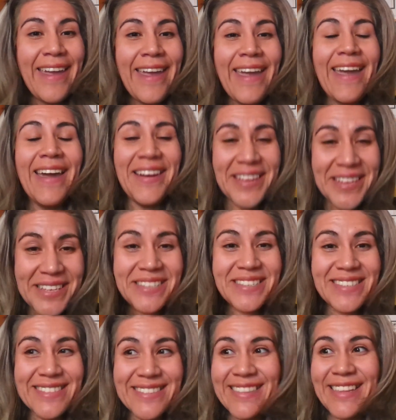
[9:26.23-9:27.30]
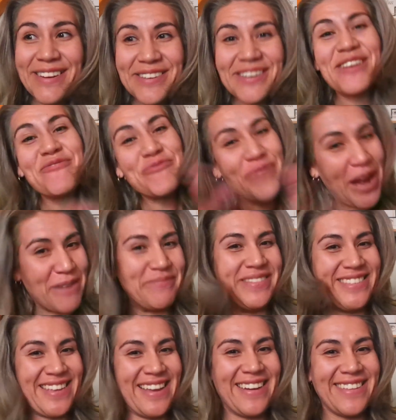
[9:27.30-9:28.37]
and he's literally right
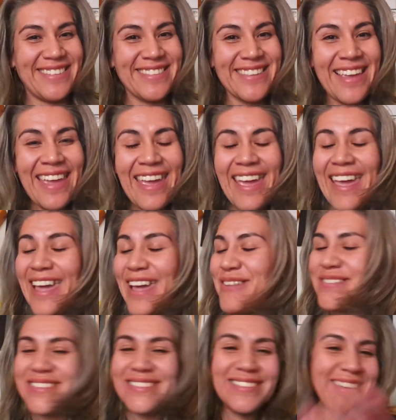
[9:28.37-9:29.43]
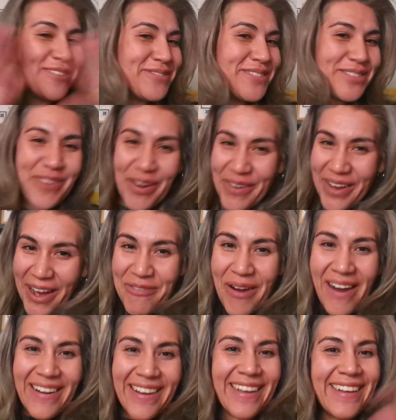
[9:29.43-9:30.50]
beside us. It was very
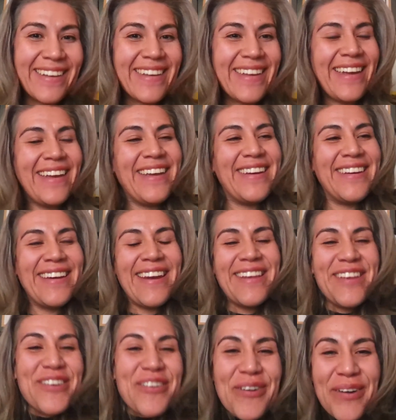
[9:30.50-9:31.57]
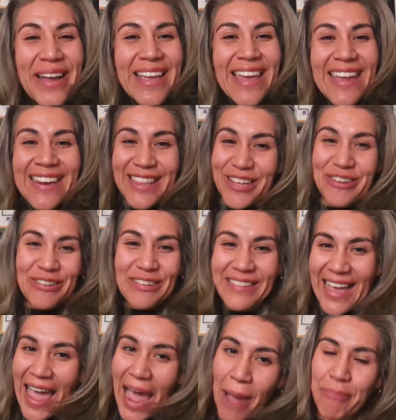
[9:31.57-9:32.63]
ironic, and I get a little
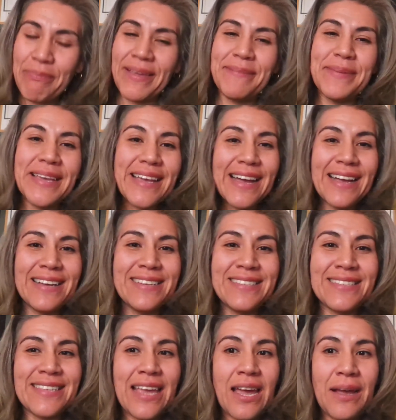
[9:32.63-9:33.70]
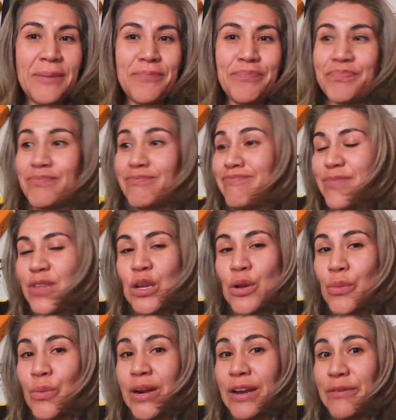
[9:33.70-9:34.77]
happy because
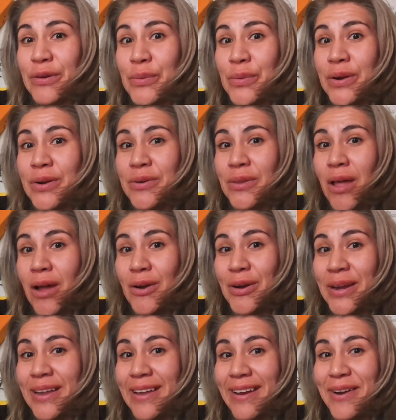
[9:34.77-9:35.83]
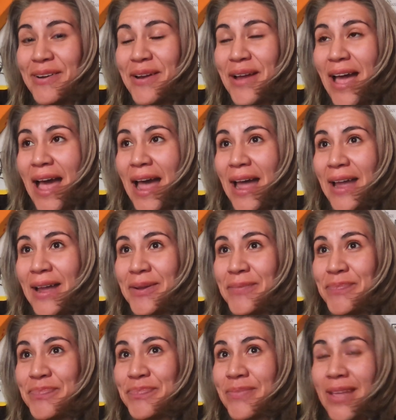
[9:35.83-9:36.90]
whenever we're no longer here,
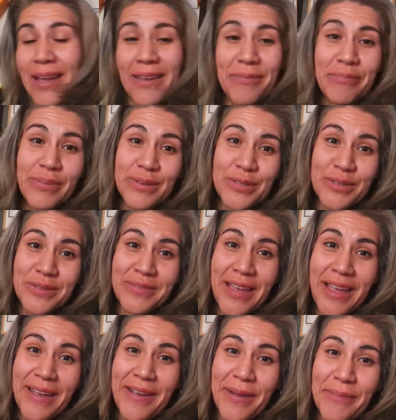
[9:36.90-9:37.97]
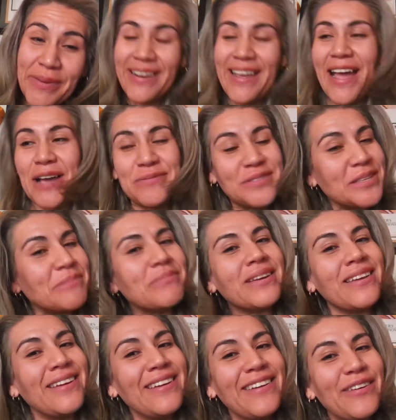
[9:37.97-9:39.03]
I'm gonna have
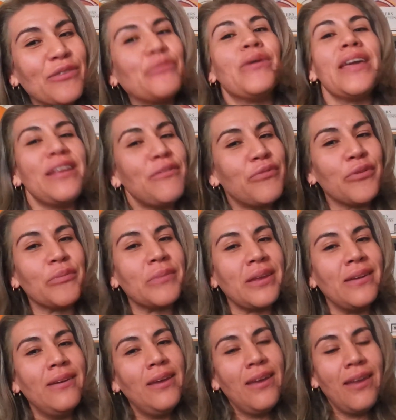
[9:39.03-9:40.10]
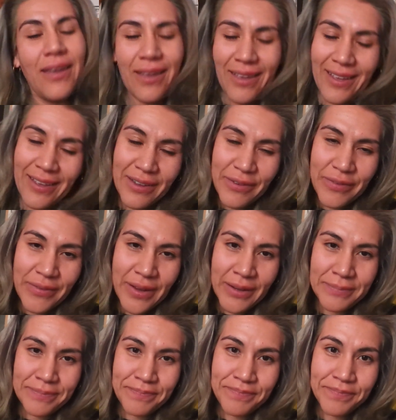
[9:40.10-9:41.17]
somebody waiting for me if
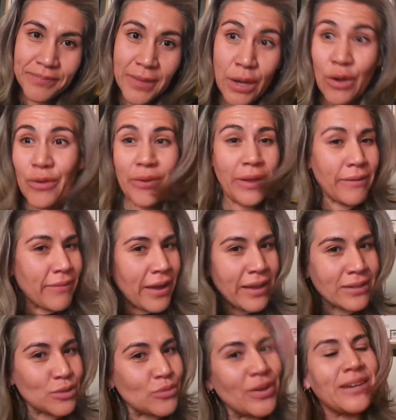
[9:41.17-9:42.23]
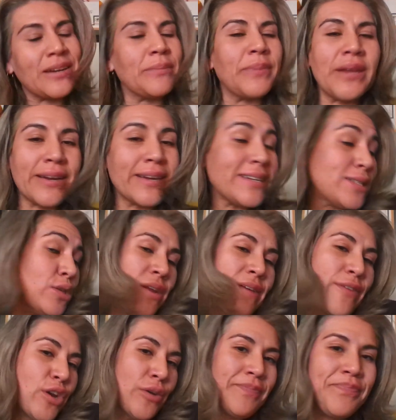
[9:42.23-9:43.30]
I do end up here, because you
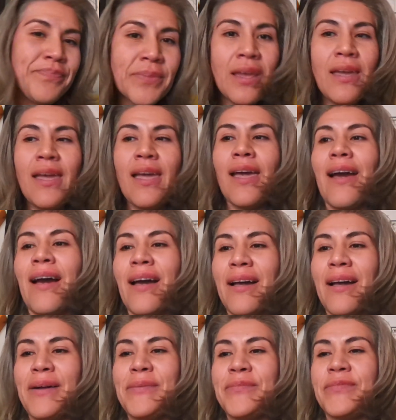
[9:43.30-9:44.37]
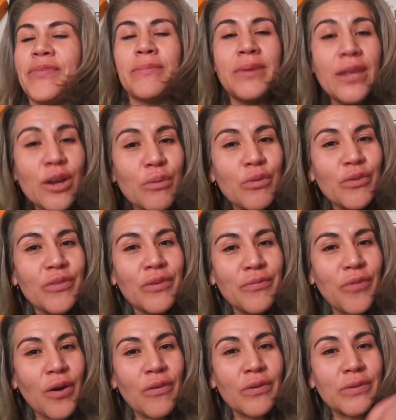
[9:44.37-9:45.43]
never know. From here moving
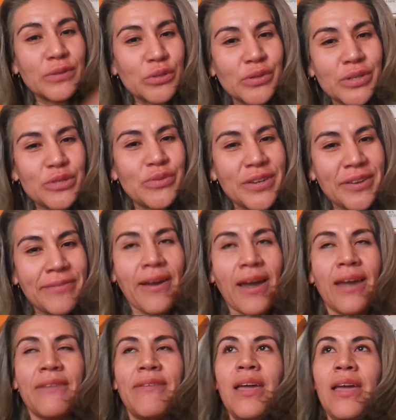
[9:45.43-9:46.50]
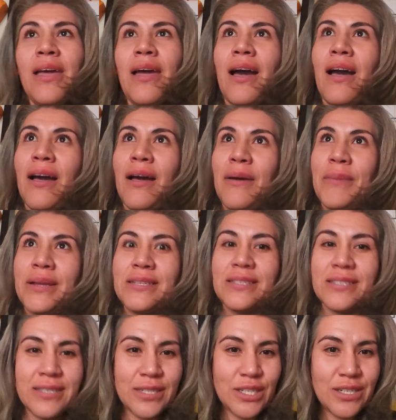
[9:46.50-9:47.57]
forward, from 2025, my
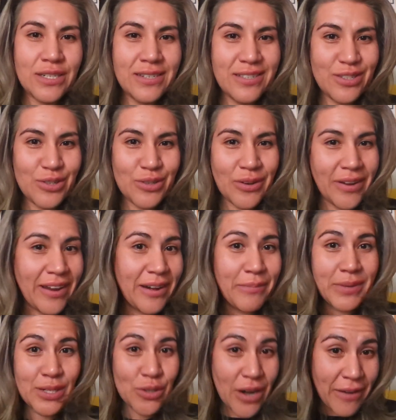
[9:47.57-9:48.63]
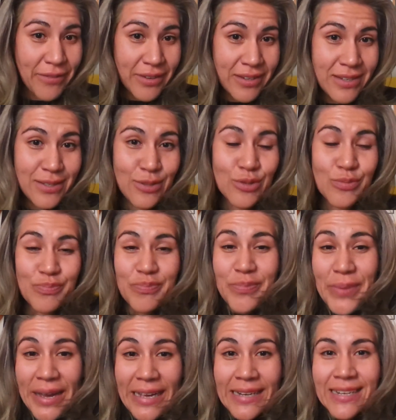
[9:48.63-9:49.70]
decision is to go ahead and be traveling.
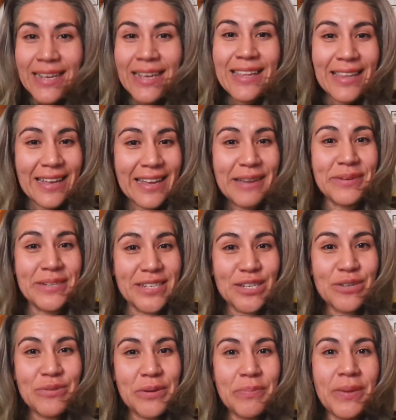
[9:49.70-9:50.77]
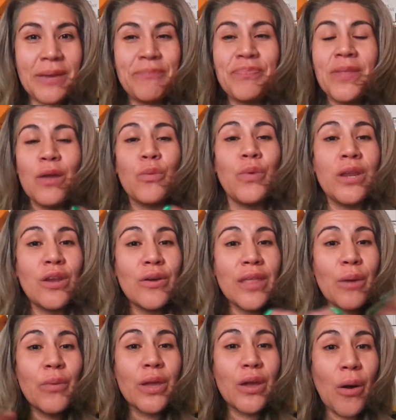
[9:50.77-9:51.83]
But like I mentioned and repeat, we know
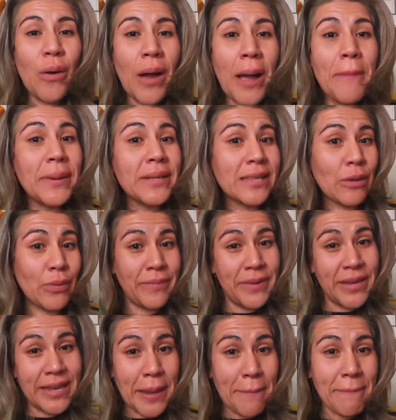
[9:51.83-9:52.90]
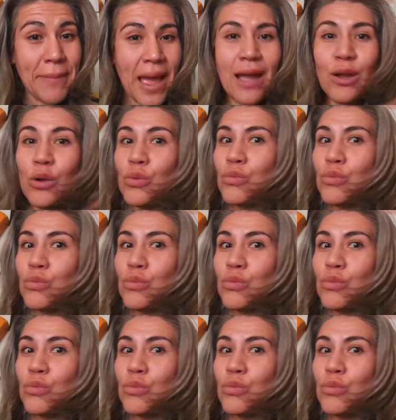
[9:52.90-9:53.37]
that we go out, but the way we come back,